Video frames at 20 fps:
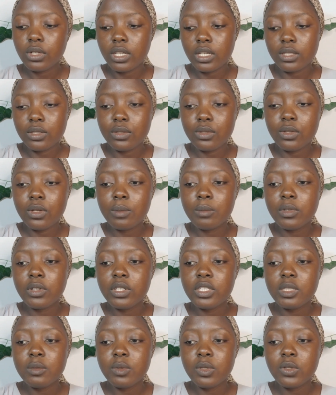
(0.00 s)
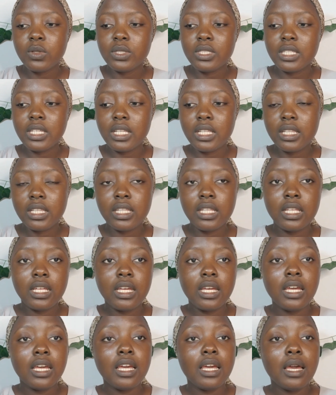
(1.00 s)
so I'm going to be using
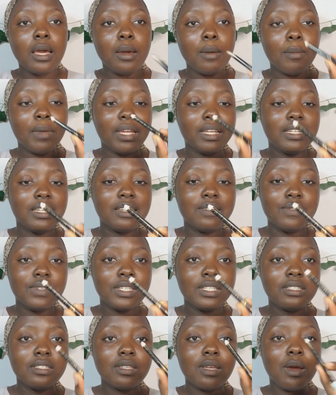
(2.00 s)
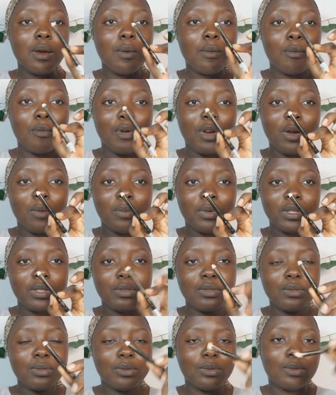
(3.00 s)
my Davies brow
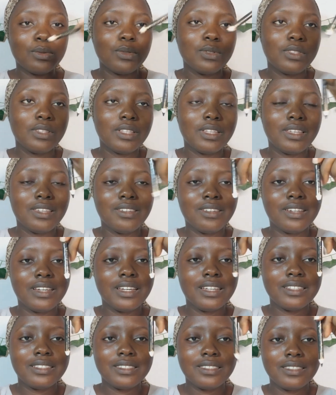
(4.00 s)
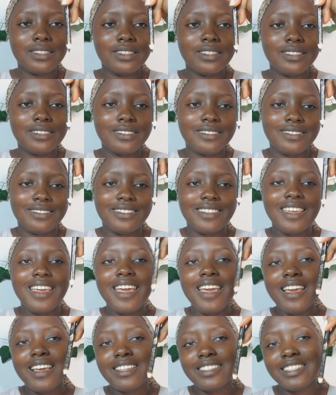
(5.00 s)
pencil. Like, you guys
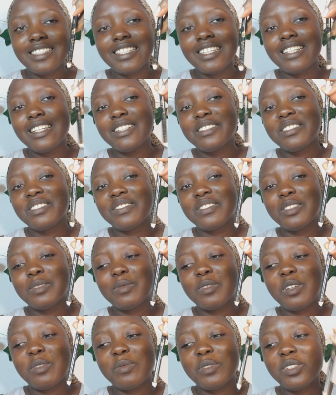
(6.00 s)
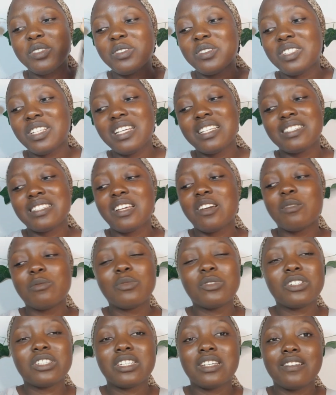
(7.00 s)
see the length of this brow pencil, that's how
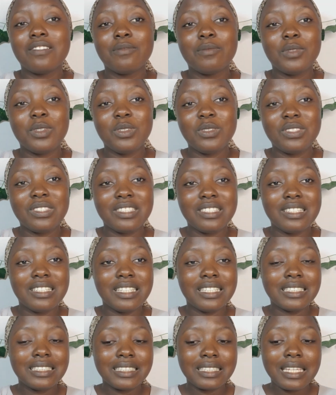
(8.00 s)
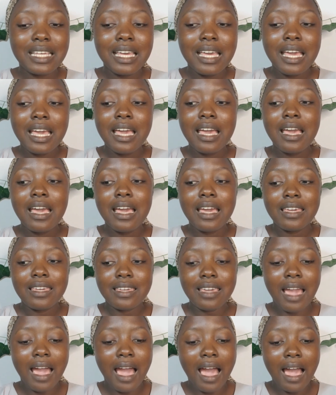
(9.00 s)
much I've been using it.
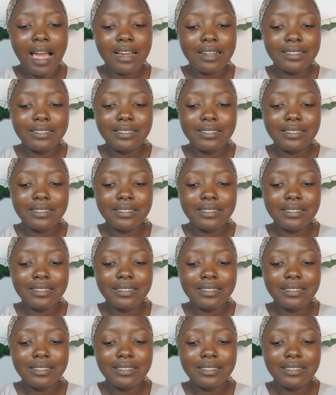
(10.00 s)
Yeah.